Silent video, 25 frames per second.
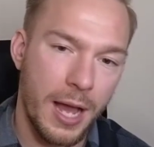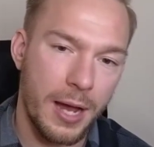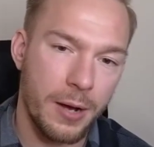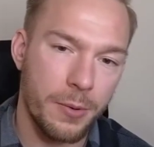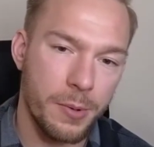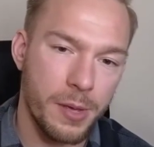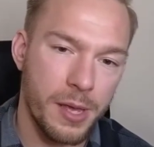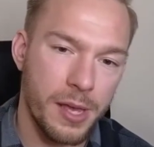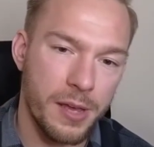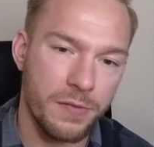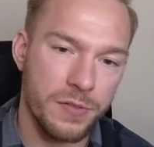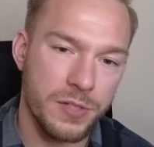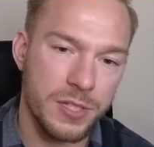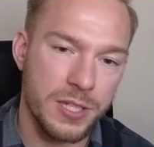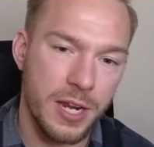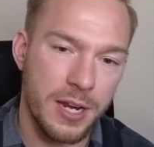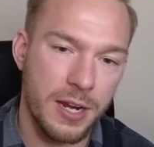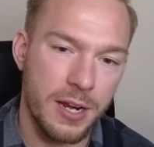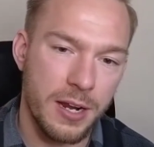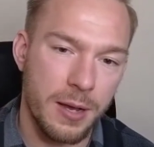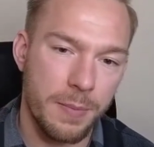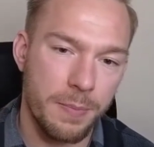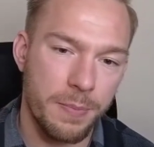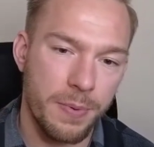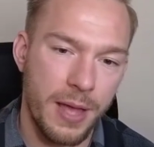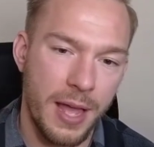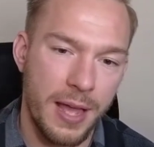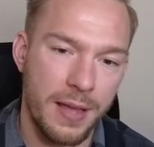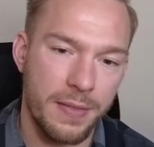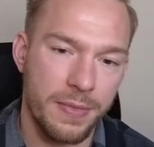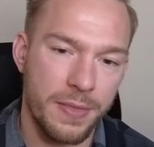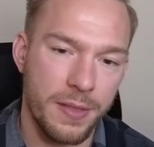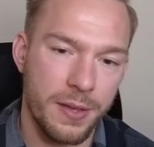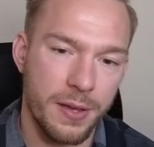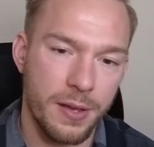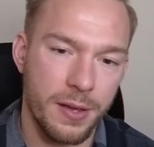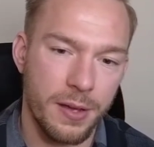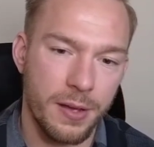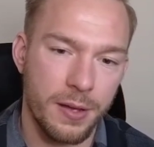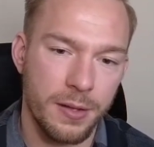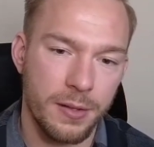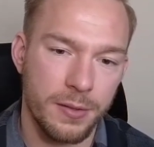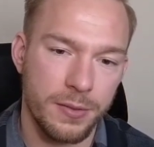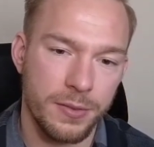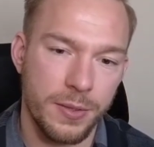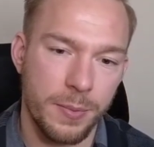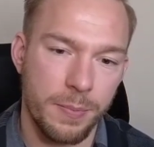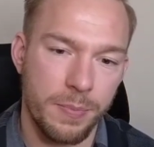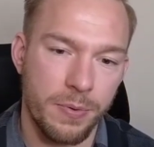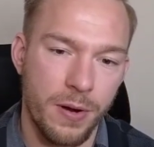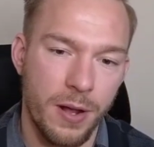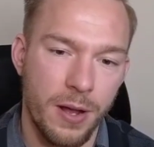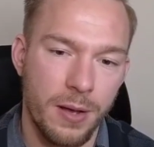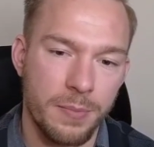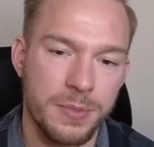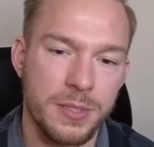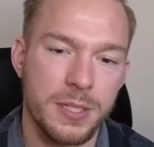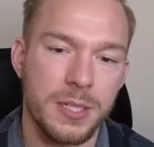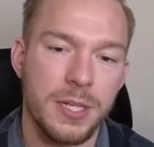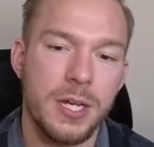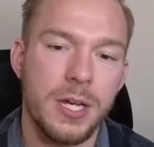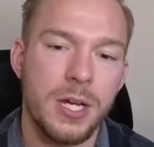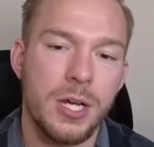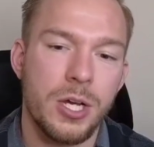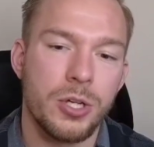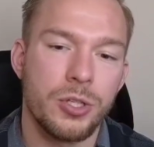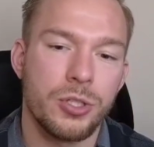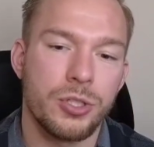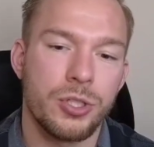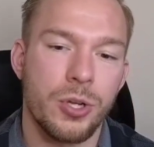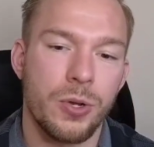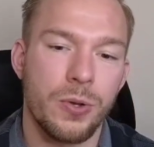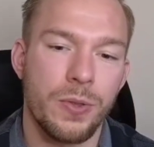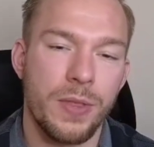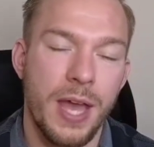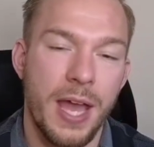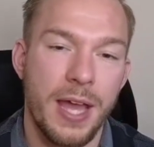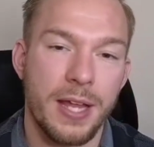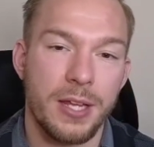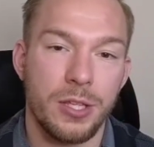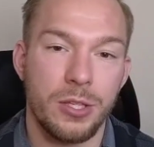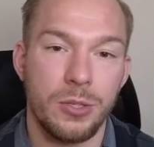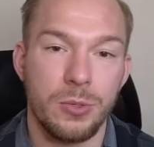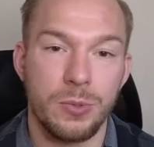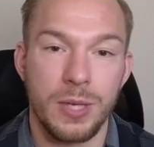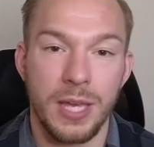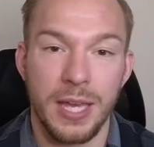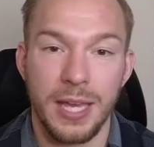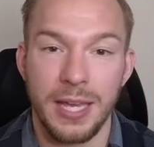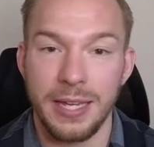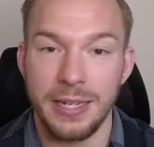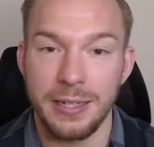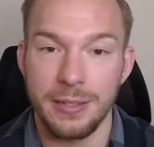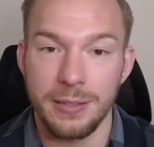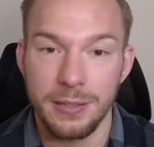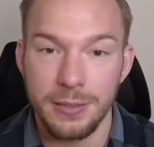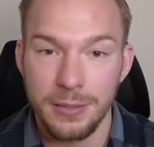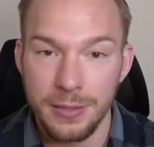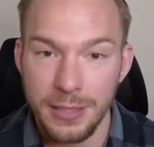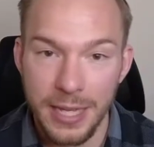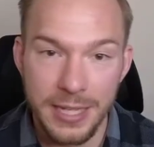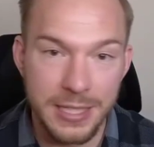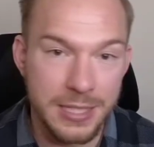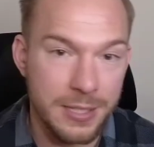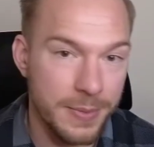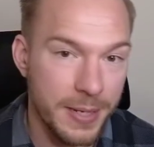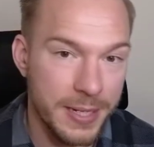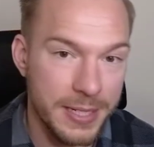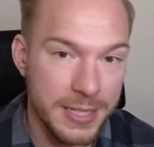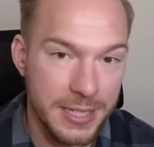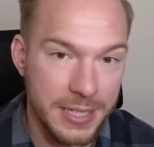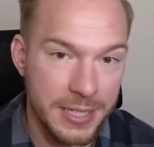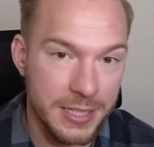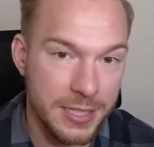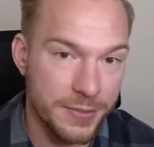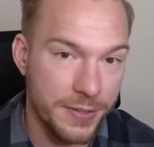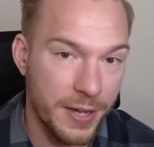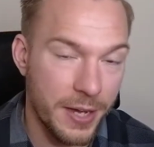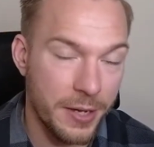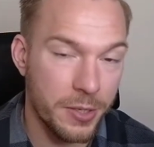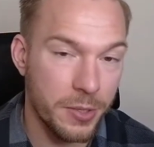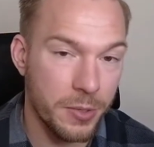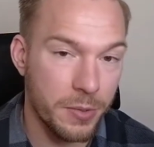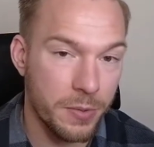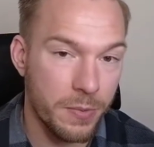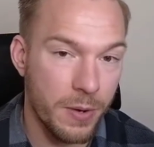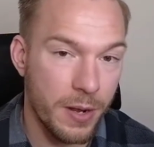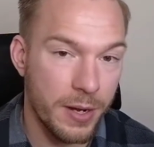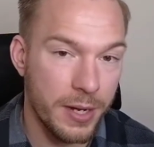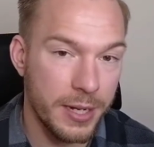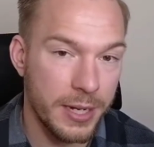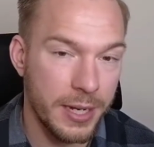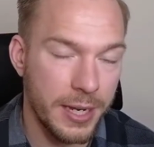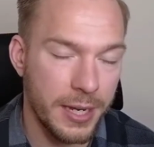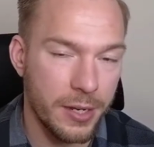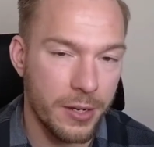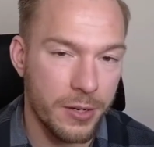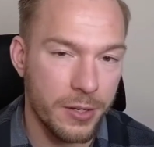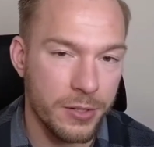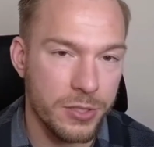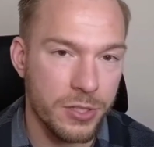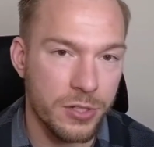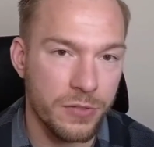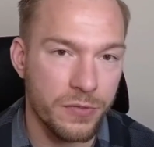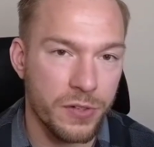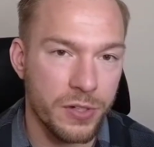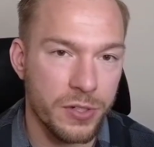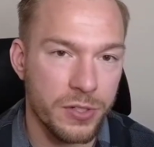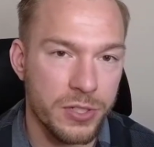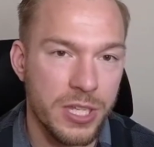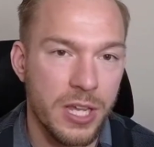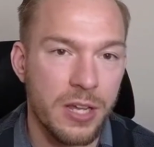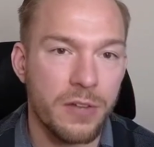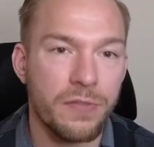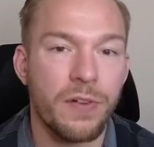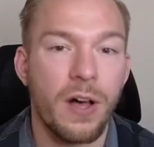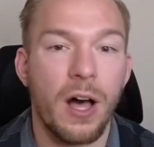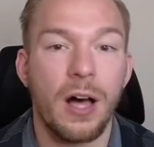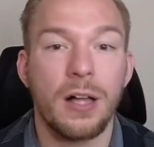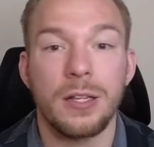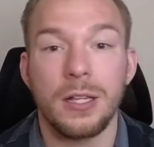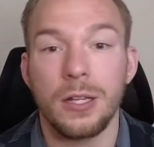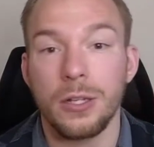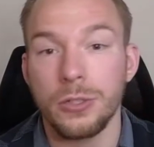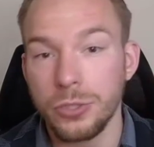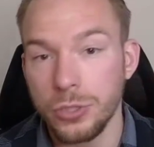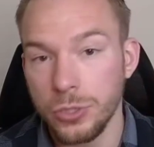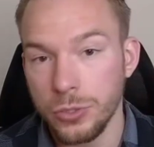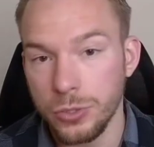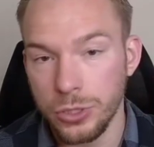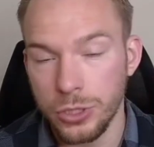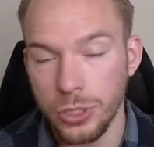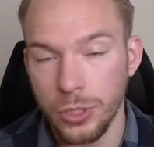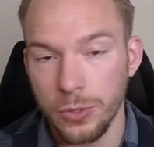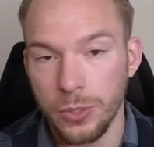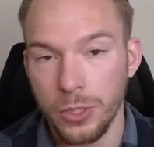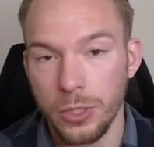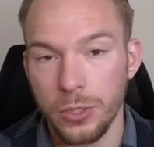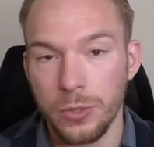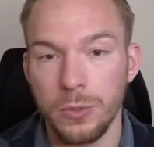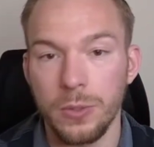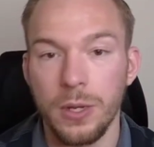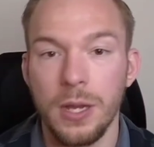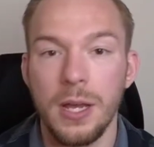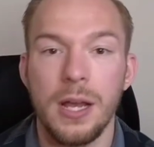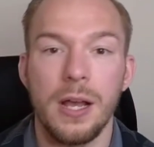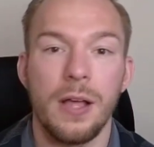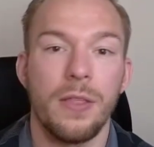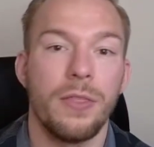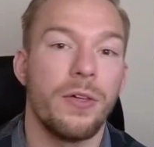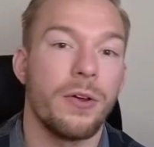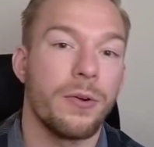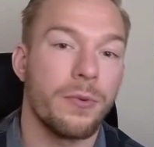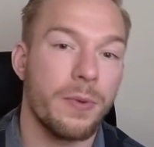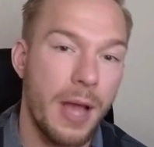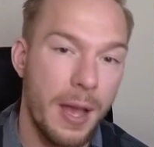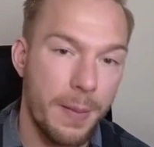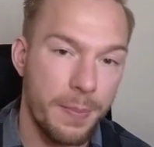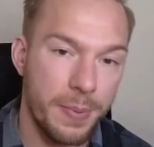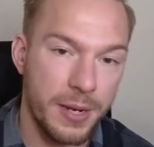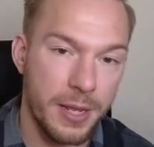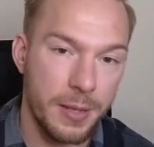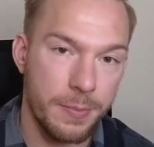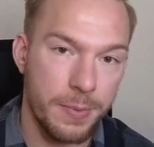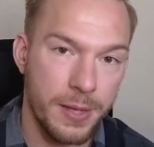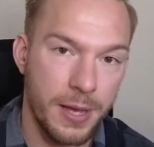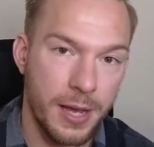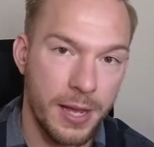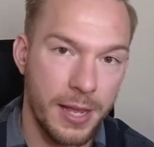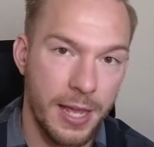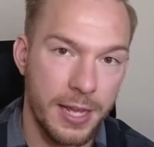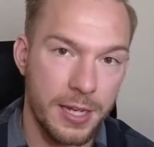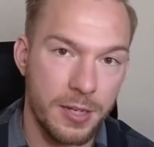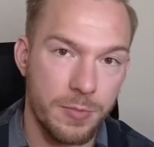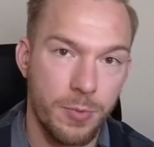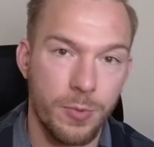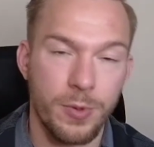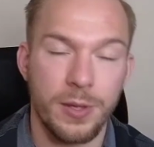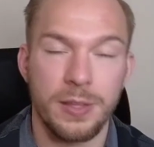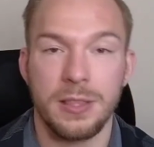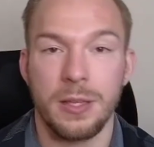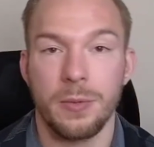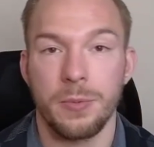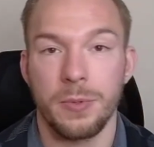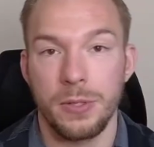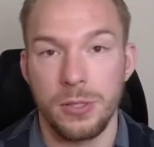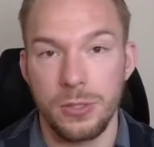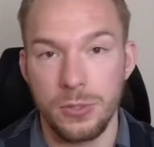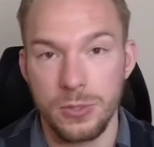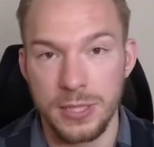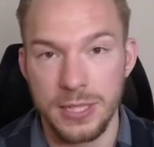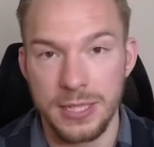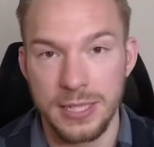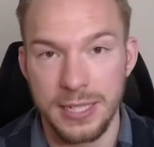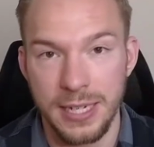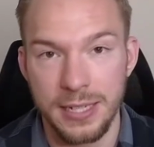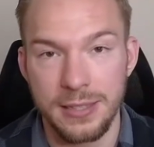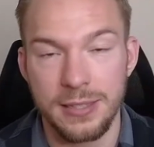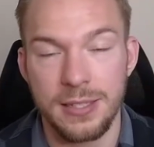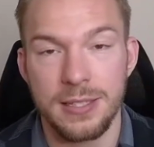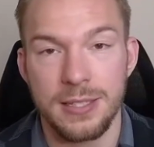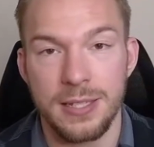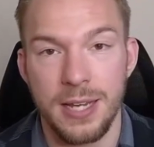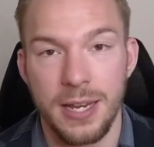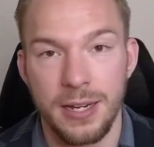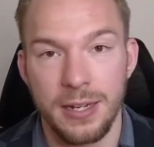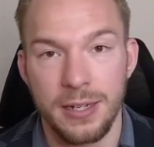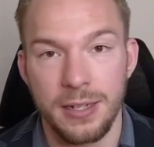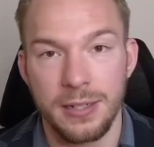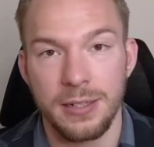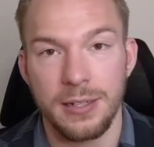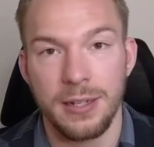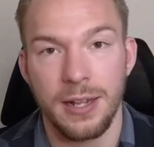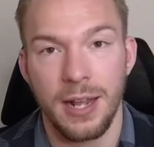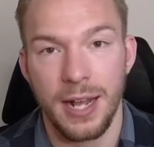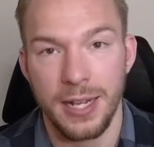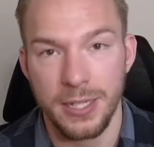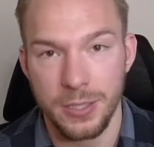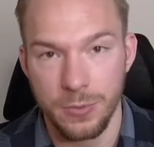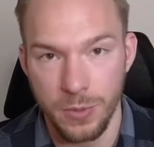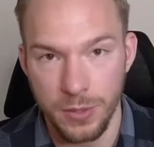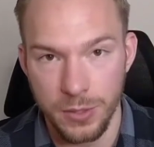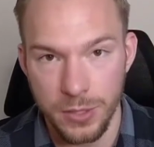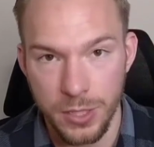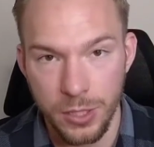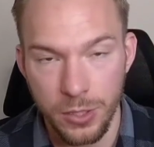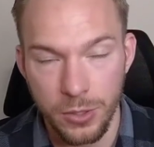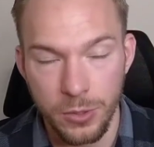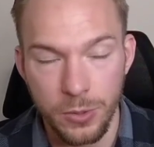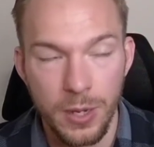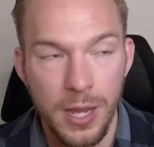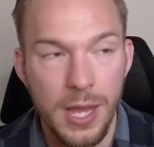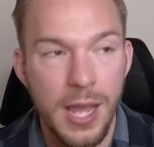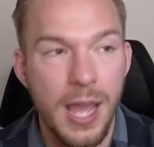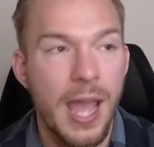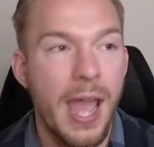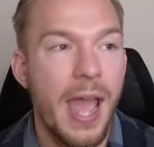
how we have set it up and the, the prompt so that you can get some ideas of how you would run it in Cursor for yourself. I'll also show you the rapid API endpoint that we're using to get this data as well too.